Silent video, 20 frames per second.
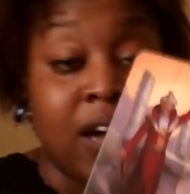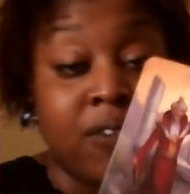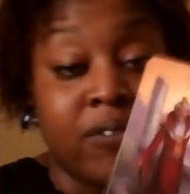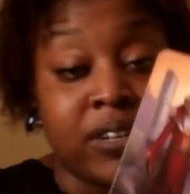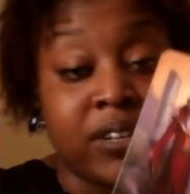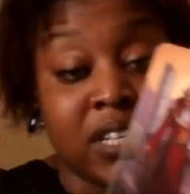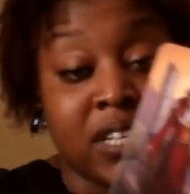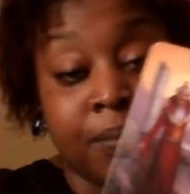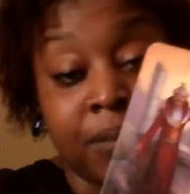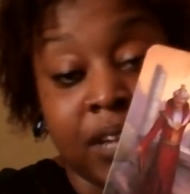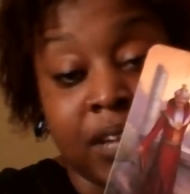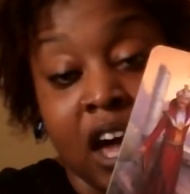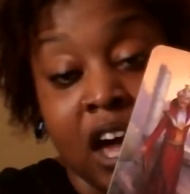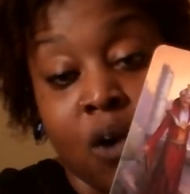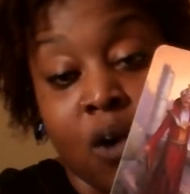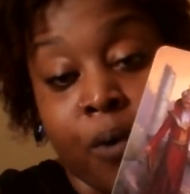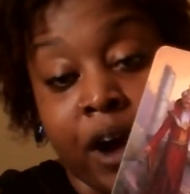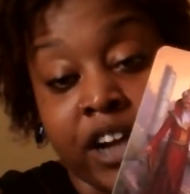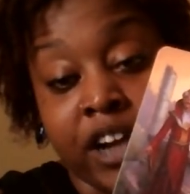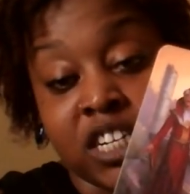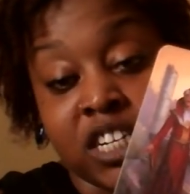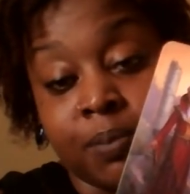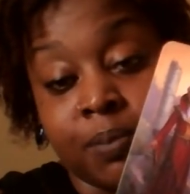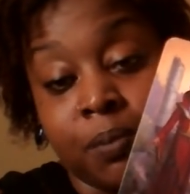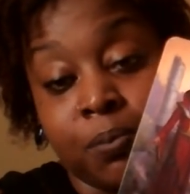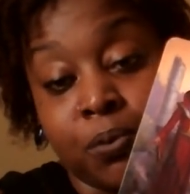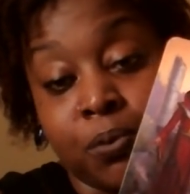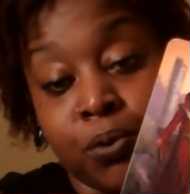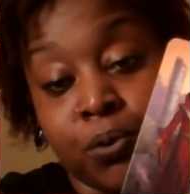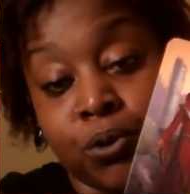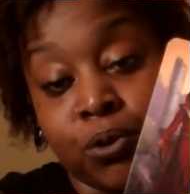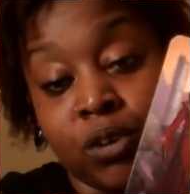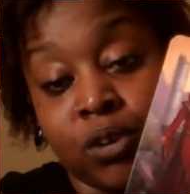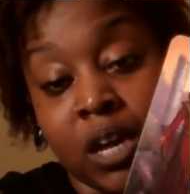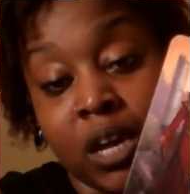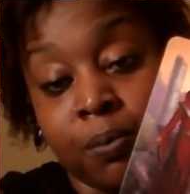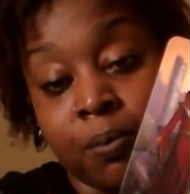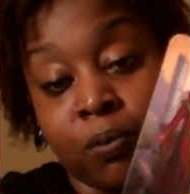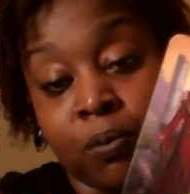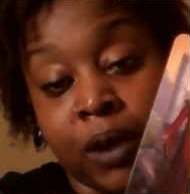But some of y'all watch the people who you
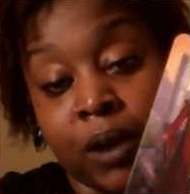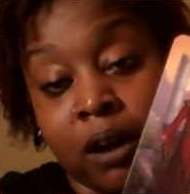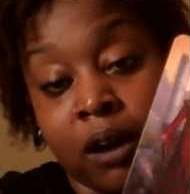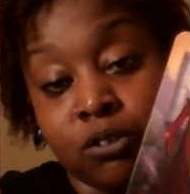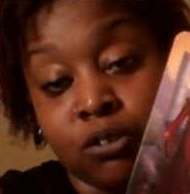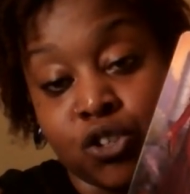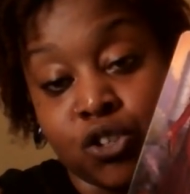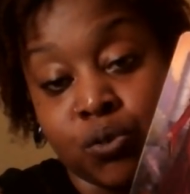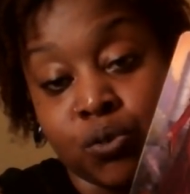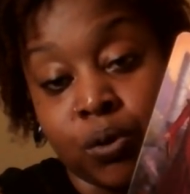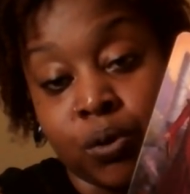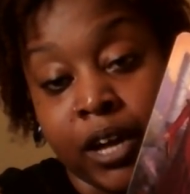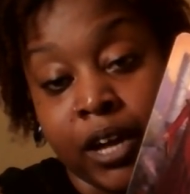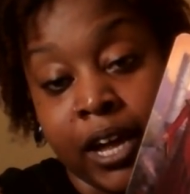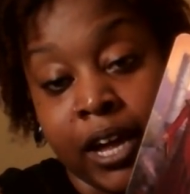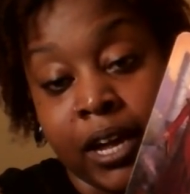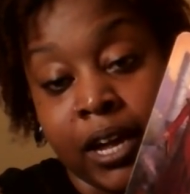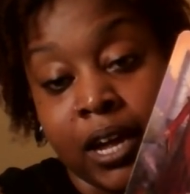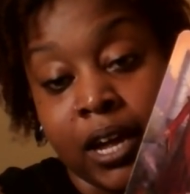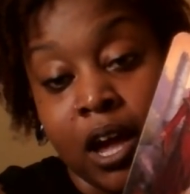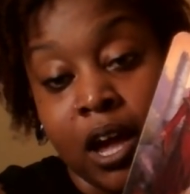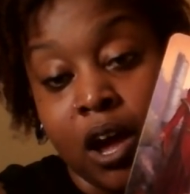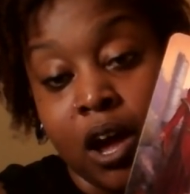keep around you, okay?